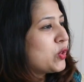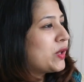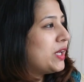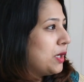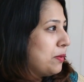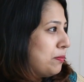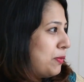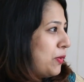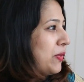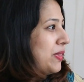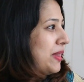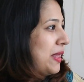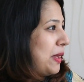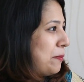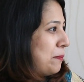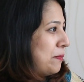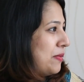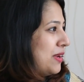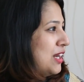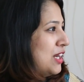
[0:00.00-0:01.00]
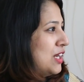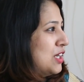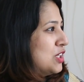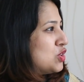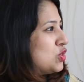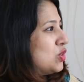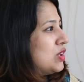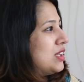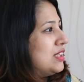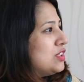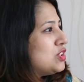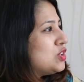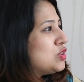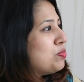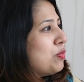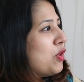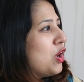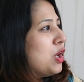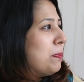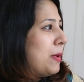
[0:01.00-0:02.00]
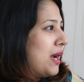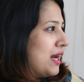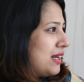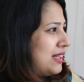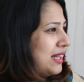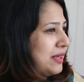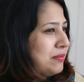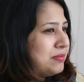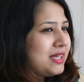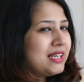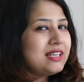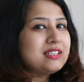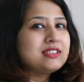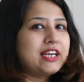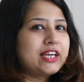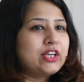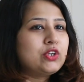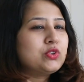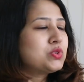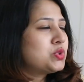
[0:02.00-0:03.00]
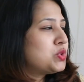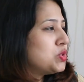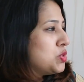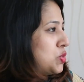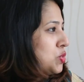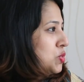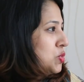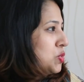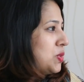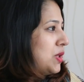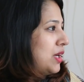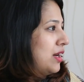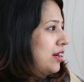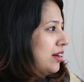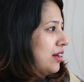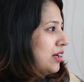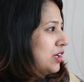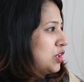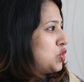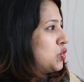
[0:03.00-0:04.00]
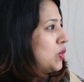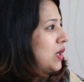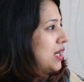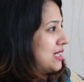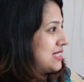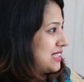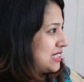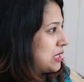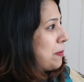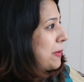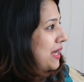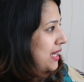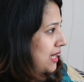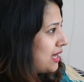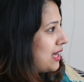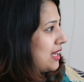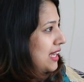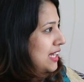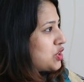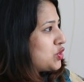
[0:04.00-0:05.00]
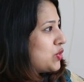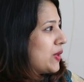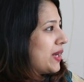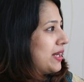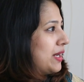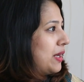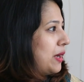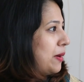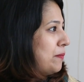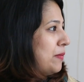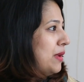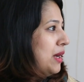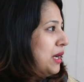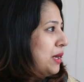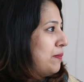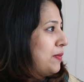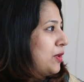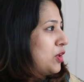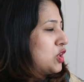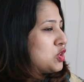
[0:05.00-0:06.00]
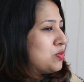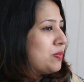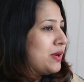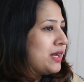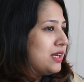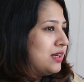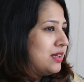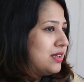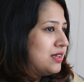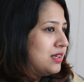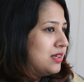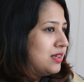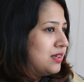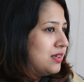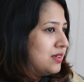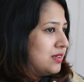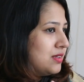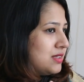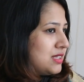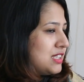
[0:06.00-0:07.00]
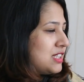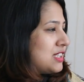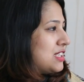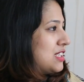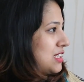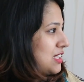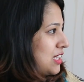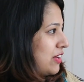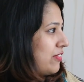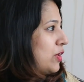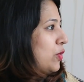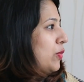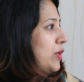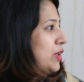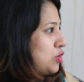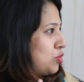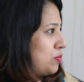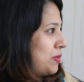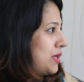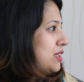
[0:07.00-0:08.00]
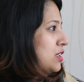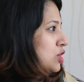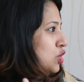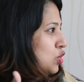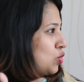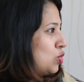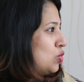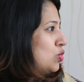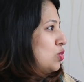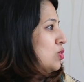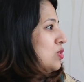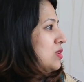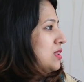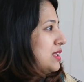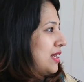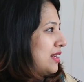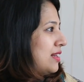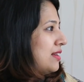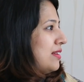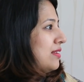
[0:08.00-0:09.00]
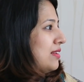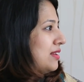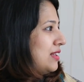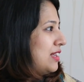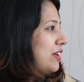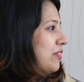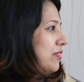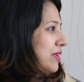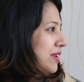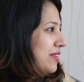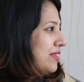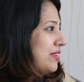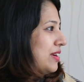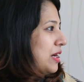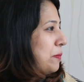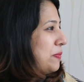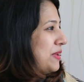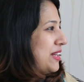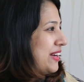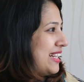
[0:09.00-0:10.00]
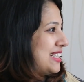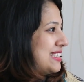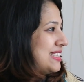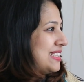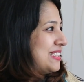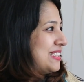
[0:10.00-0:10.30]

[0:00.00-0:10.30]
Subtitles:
talking about them. So small part-time things I used to do to earn some extra income, because my sisters, they were going to better schools and they were upgrading.